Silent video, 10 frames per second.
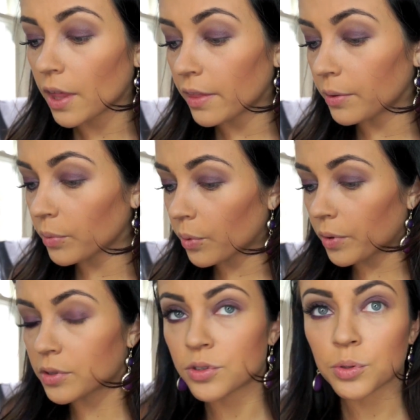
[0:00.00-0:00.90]
Then we're
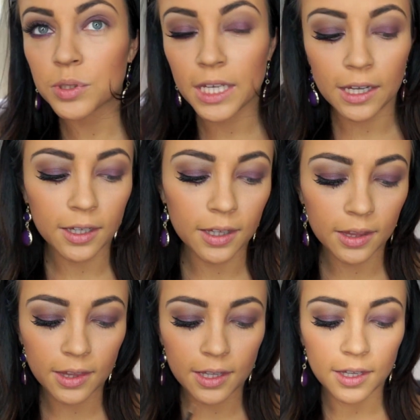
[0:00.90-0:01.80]
going to take
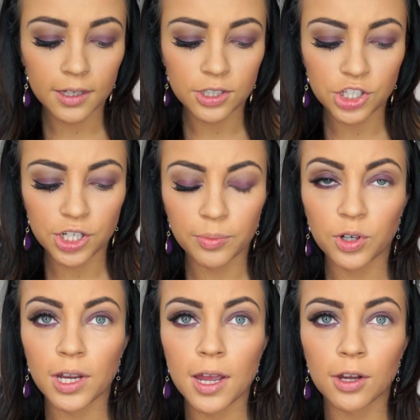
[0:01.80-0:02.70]
the
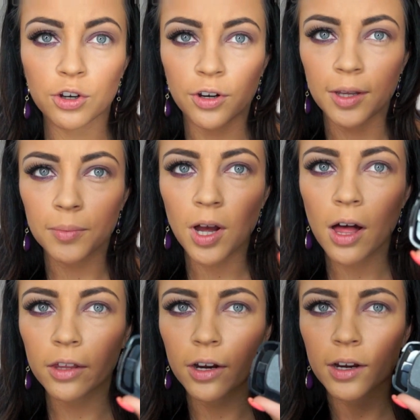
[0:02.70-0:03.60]
shimmery cream
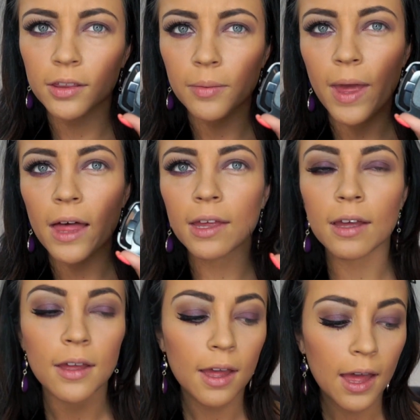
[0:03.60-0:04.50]
color in the
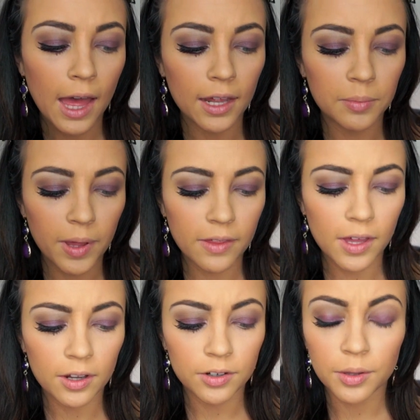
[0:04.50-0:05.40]
palette and apply
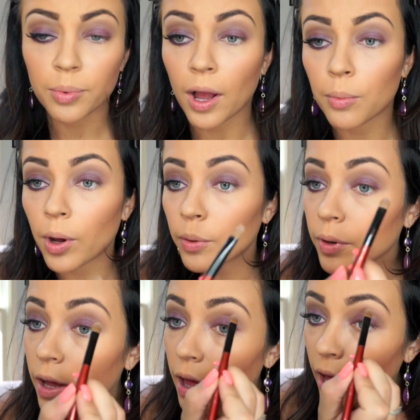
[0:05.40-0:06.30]
that under the brow
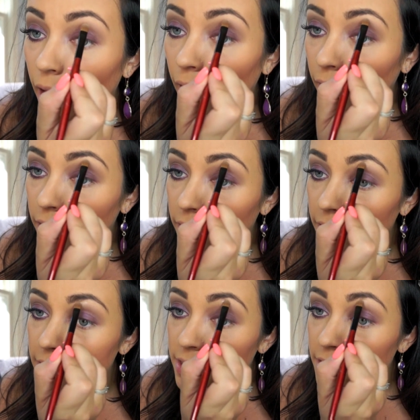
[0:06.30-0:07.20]
bone. And
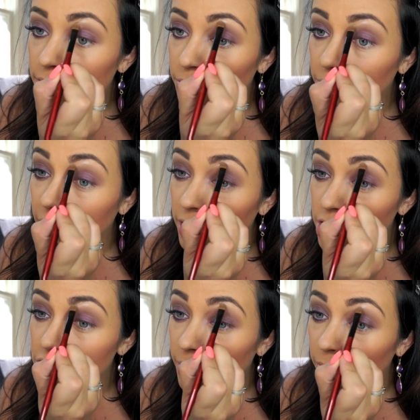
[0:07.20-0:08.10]
this is
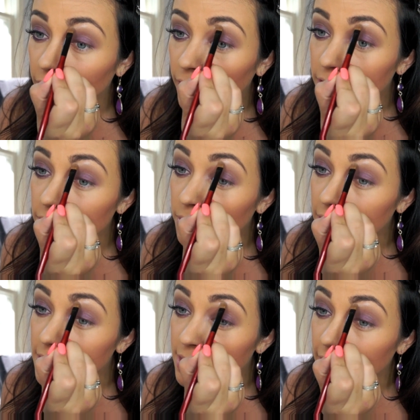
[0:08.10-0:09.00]
really shimmery as you
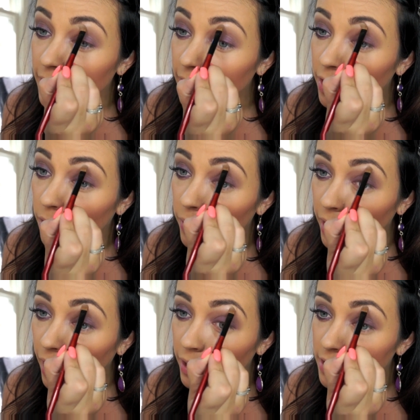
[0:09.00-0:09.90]
can see going
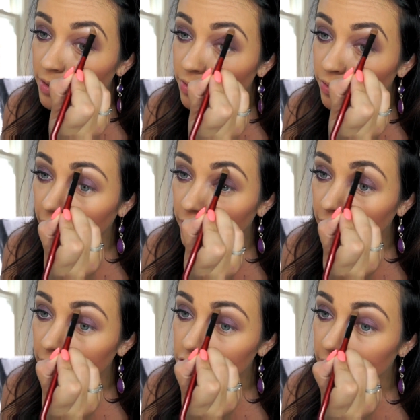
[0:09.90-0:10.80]
on. It's
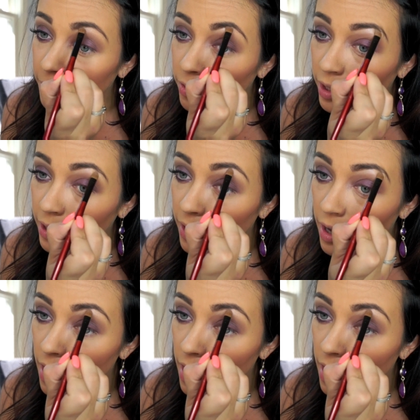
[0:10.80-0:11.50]
very shimmery.